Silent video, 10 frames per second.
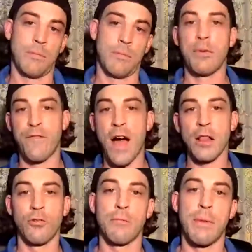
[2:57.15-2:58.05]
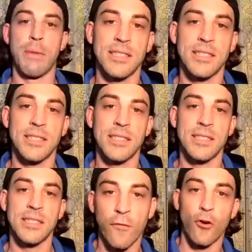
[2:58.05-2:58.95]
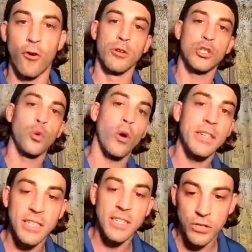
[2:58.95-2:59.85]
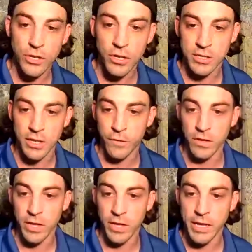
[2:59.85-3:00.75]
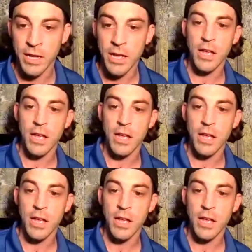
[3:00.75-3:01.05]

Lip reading: I've been following myself for almost 20 years, I feel like.